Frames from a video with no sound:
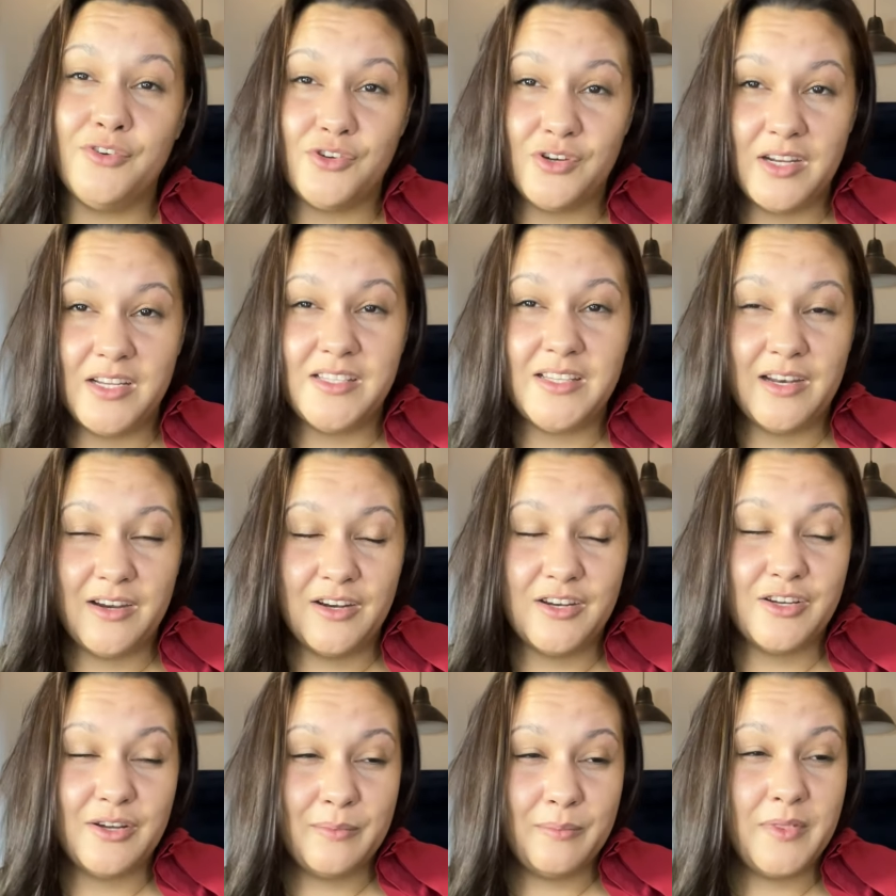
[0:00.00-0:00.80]

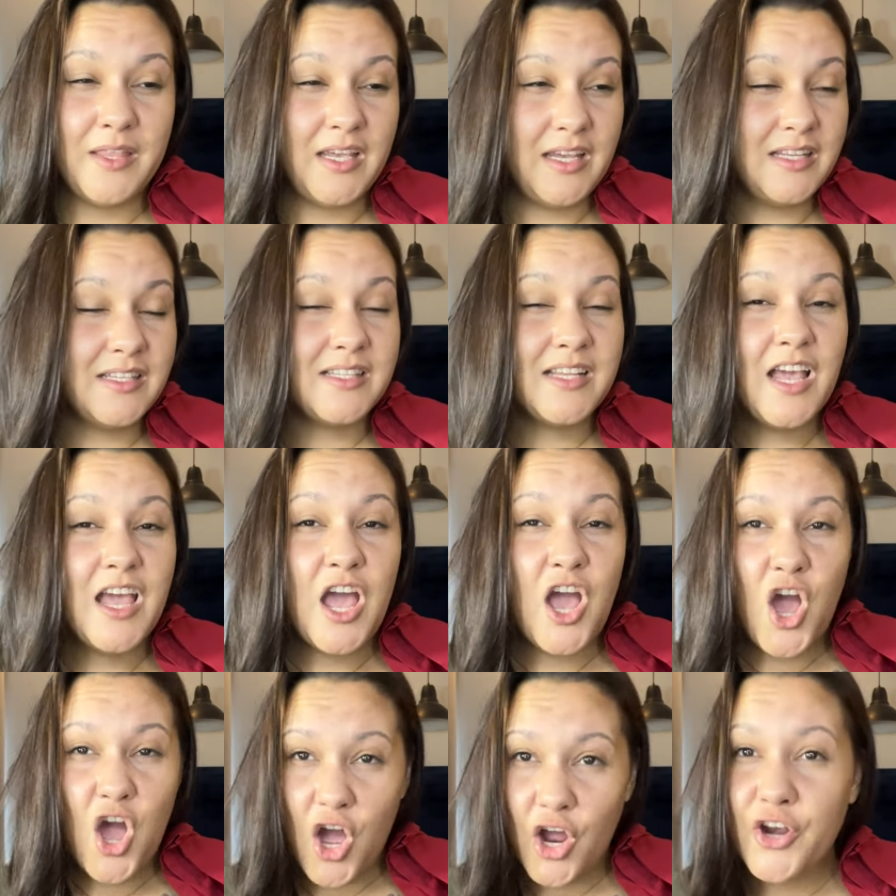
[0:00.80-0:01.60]
triceratop things
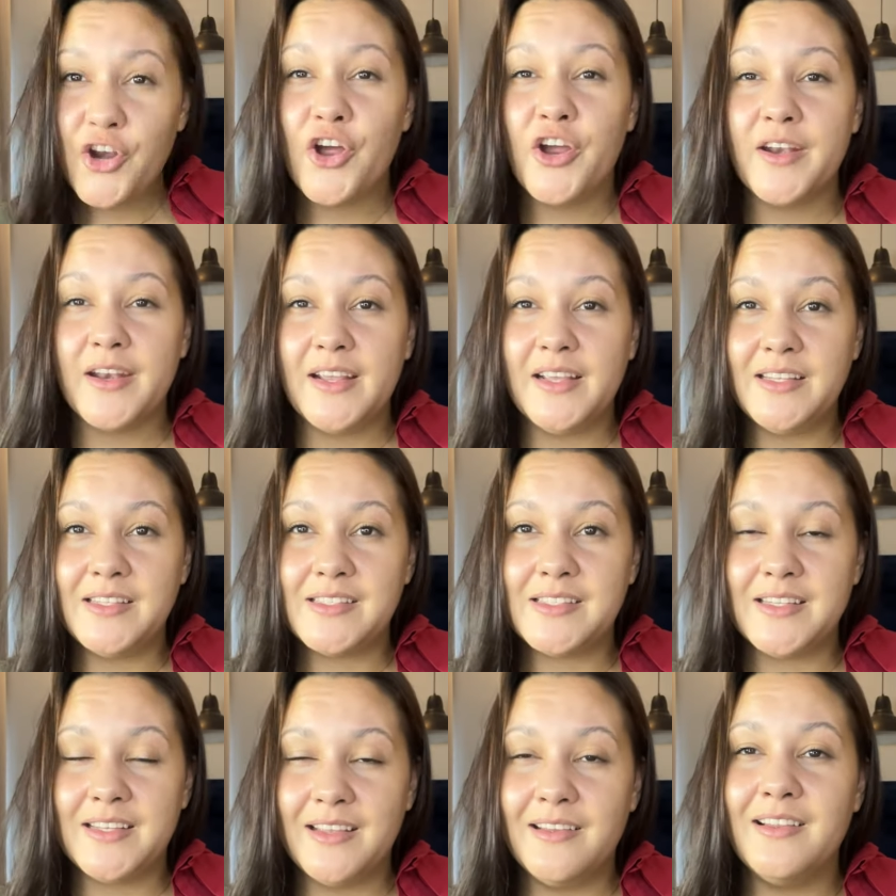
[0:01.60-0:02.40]
not
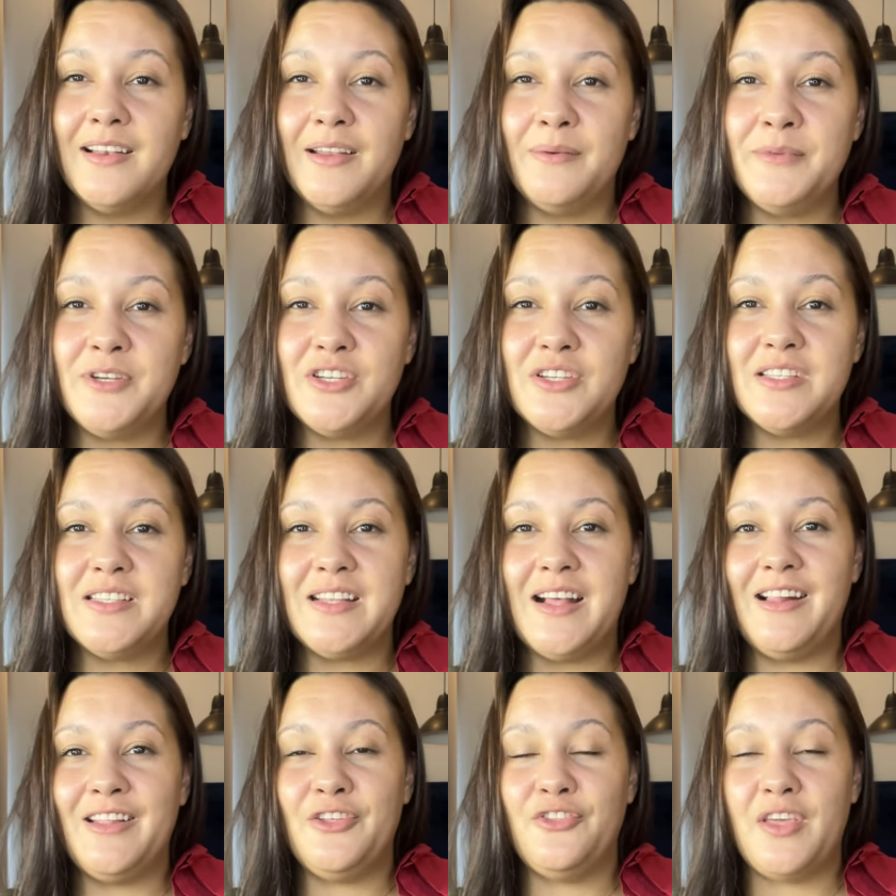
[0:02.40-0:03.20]
easy let me just
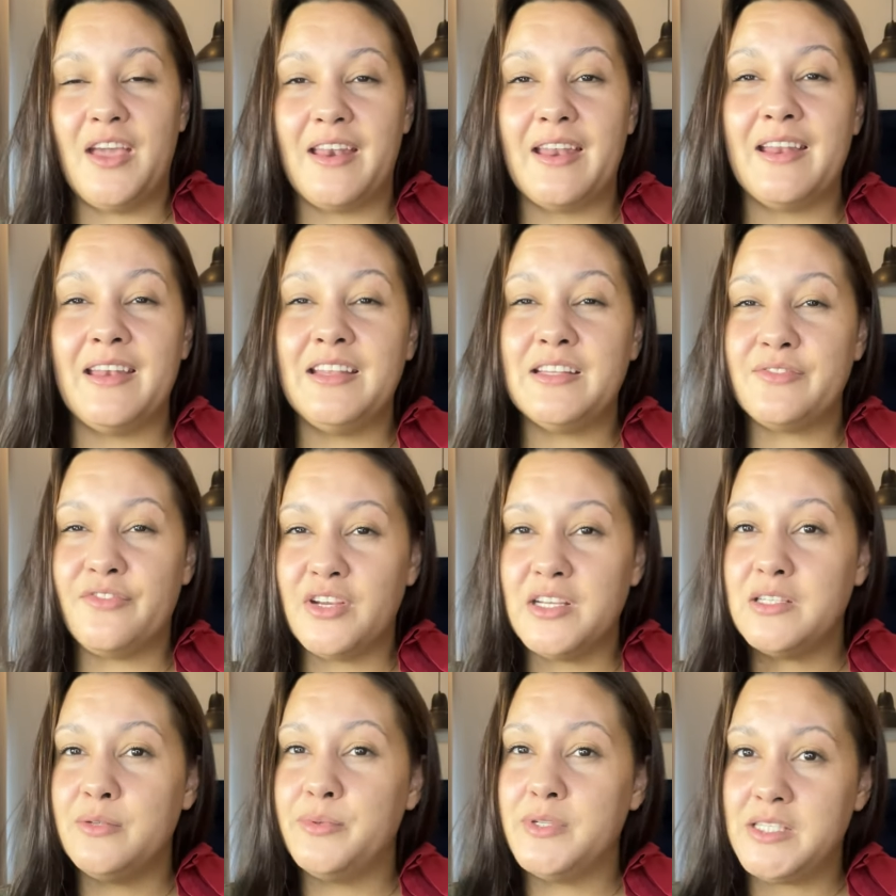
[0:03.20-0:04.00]
tell you that and he's
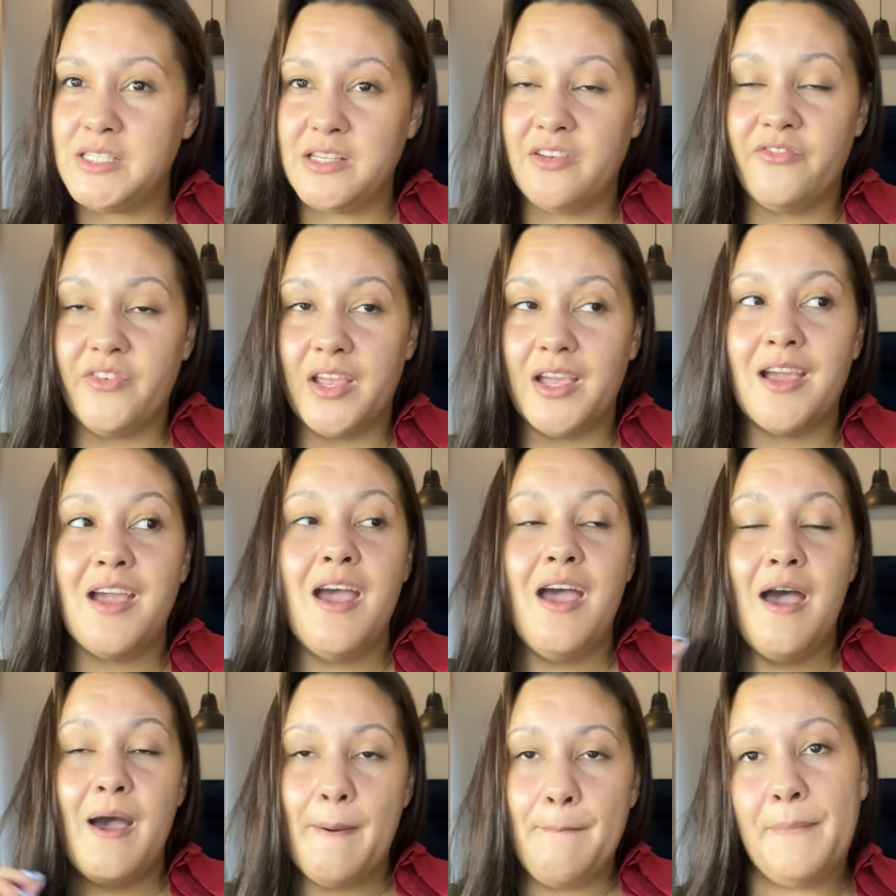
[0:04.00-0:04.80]
very specific
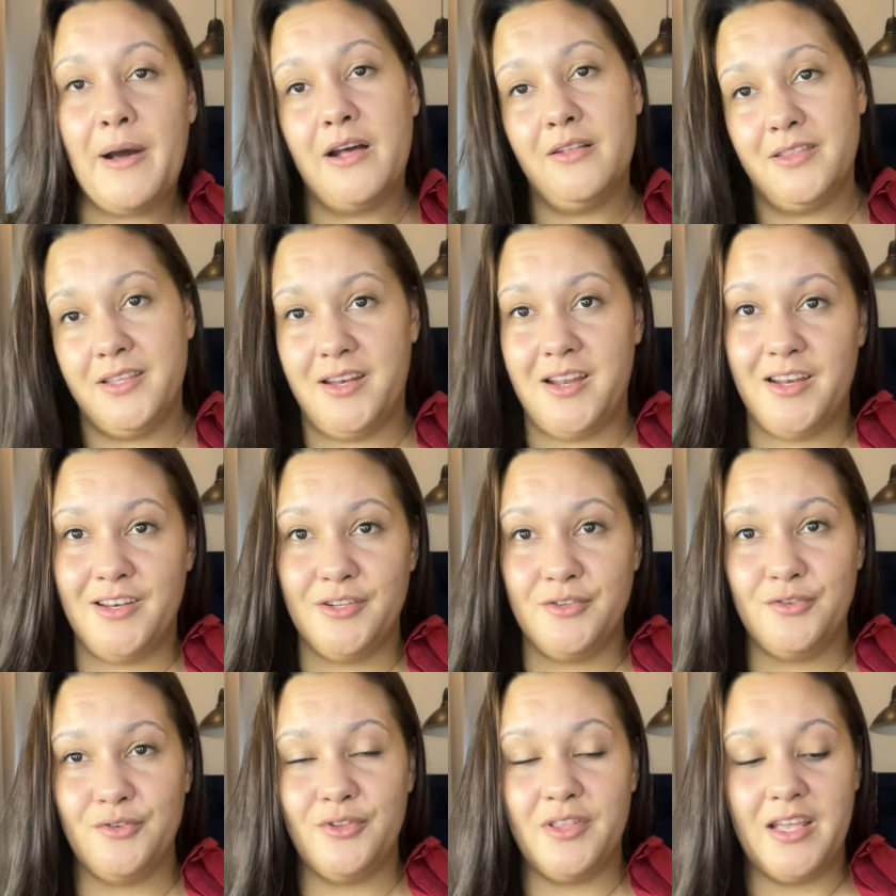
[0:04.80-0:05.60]
about the
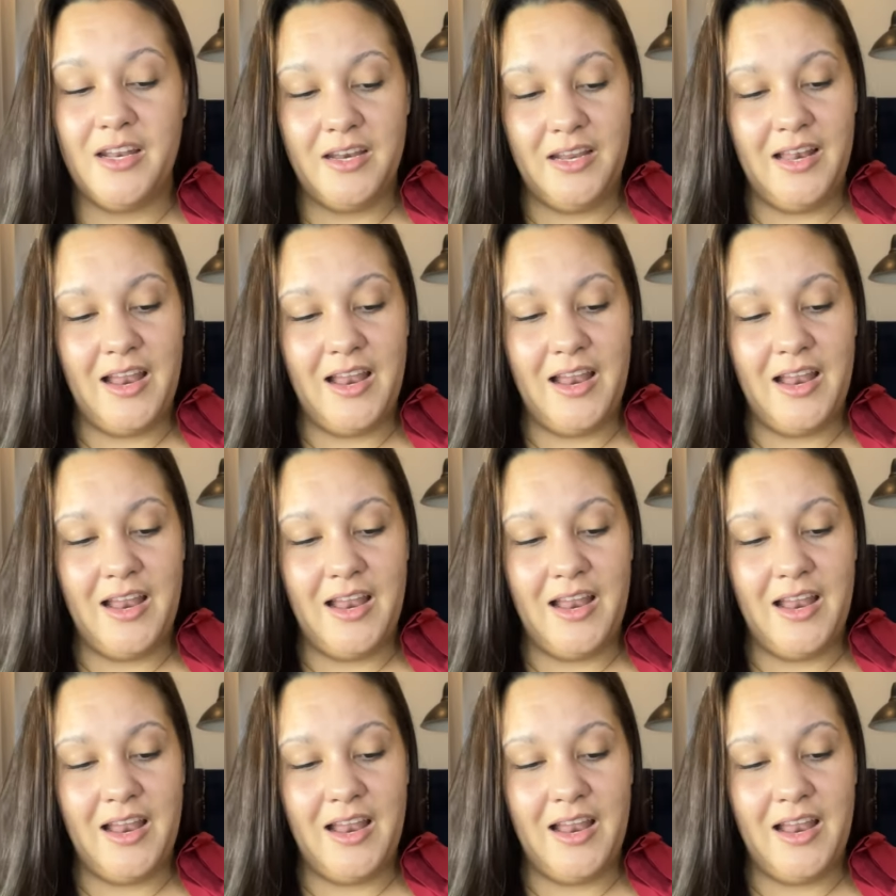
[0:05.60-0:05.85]
dinosaur that he